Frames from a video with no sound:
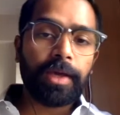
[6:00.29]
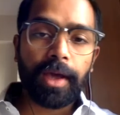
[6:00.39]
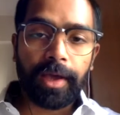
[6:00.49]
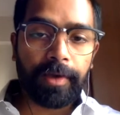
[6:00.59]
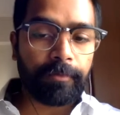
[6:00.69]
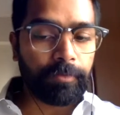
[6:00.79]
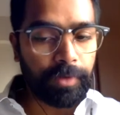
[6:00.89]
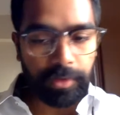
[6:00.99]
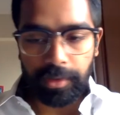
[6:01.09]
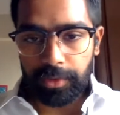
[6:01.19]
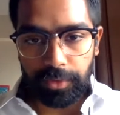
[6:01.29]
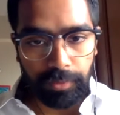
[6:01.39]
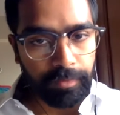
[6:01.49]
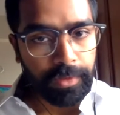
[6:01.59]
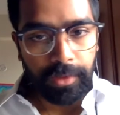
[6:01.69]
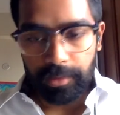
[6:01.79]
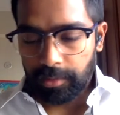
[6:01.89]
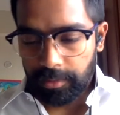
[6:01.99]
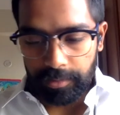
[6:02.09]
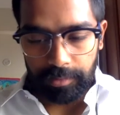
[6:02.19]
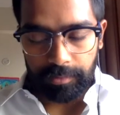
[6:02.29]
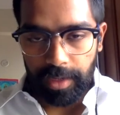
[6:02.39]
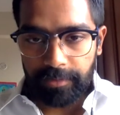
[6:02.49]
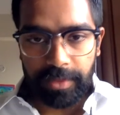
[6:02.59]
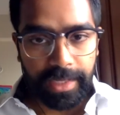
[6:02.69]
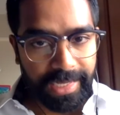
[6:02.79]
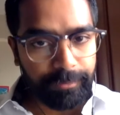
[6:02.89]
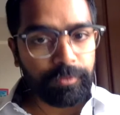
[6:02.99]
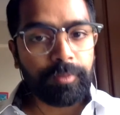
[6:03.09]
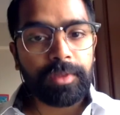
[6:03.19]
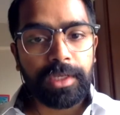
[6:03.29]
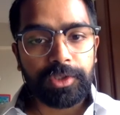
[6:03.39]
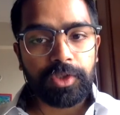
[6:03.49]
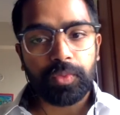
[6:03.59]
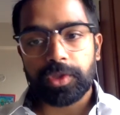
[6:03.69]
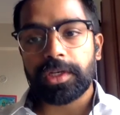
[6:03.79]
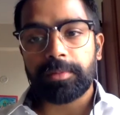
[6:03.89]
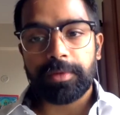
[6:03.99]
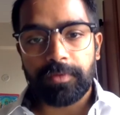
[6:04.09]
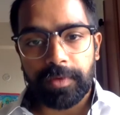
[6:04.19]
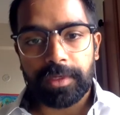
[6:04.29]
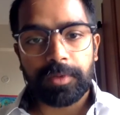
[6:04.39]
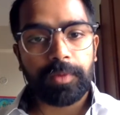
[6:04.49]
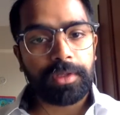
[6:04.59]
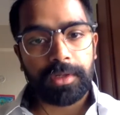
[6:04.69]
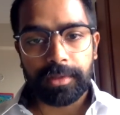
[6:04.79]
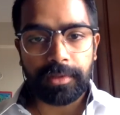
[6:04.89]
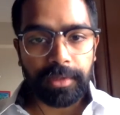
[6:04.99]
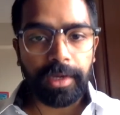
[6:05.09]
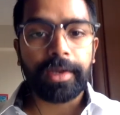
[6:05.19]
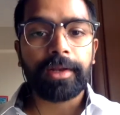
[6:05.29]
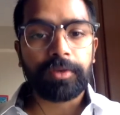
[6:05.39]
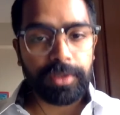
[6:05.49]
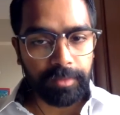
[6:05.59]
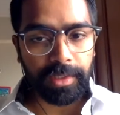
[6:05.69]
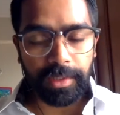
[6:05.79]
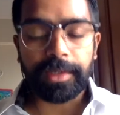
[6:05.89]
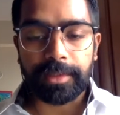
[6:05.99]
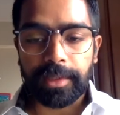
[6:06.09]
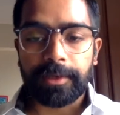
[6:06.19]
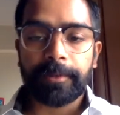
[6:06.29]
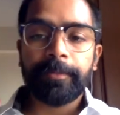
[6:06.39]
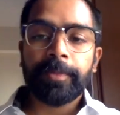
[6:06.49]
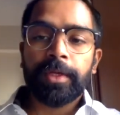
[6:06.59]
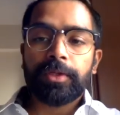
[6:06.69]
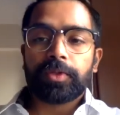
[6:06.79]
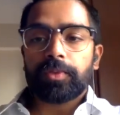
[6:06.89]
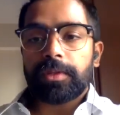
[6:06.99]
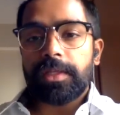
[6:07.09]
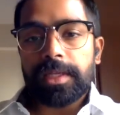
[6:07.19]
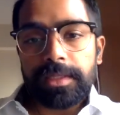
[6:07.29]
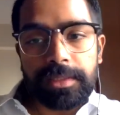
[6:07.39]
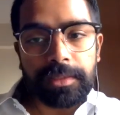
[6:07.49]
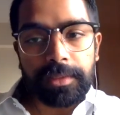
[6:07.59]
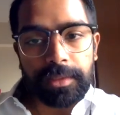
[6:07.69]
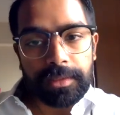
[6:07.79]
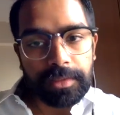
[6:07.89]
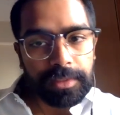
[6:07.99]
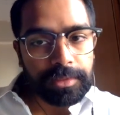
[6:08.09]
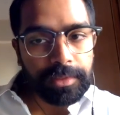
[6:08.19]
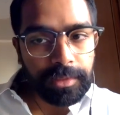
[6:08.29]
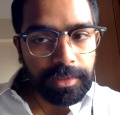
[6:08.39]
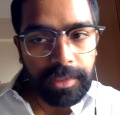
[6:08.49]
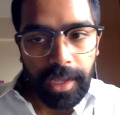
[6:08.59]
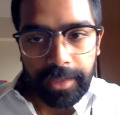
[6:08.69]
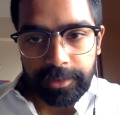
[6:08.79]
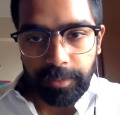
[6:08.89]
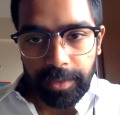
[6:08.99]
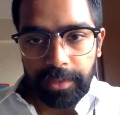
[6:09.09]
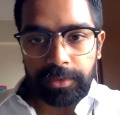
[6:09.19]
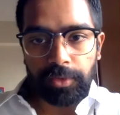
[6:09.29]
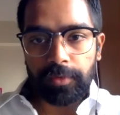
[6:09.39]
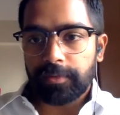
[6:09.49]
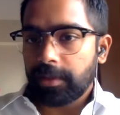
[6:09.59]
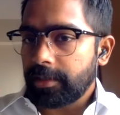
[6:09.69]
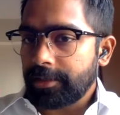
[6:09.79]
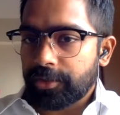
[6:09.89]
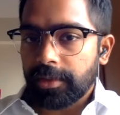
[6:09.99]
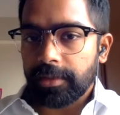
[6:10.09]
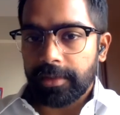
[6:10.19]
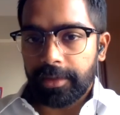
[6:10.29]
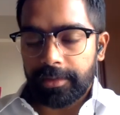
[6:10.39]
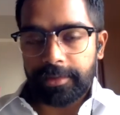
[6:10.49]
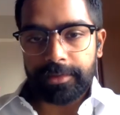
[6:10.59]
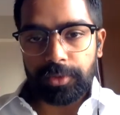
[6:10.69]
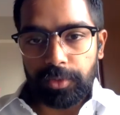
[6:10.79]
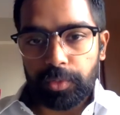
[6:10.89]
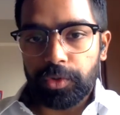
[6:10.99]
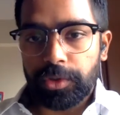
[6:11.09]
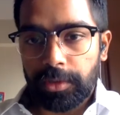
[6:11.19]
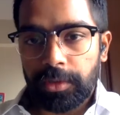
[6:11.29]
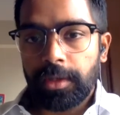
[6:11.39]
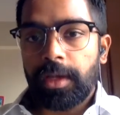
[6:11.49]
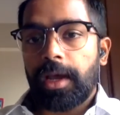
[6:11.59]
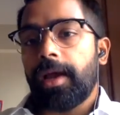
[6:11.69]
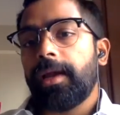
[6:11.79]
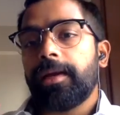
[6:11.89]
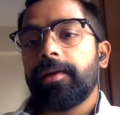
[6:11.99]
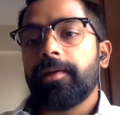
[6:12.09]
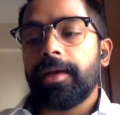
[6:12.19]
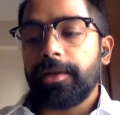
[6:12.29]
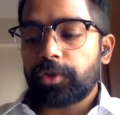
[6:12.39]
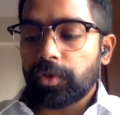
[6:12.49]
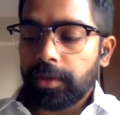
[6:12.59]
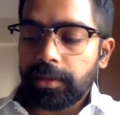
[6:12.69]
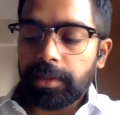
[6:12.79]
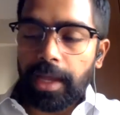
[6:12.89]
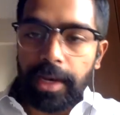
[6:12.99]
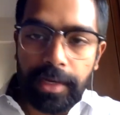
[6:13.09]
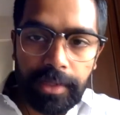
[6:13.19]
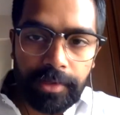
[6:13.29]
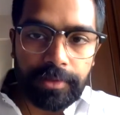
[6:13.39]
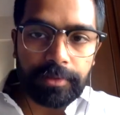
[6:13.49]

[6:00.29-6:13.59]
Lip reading: have have a gap from the edges which can be fit in with another tile or something like that. So these three aspects of the initial grind is crucial, and ensuring that any